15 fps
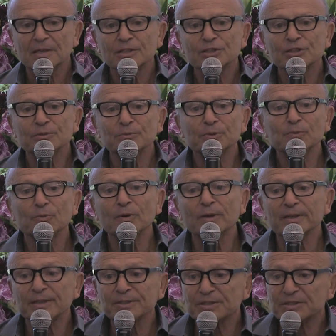she would
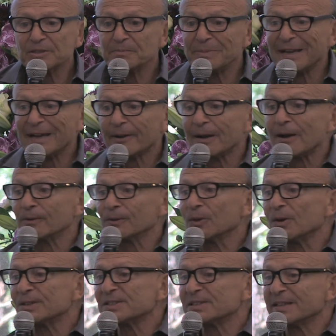want us to bear our
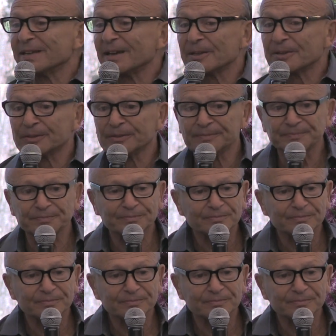loss together.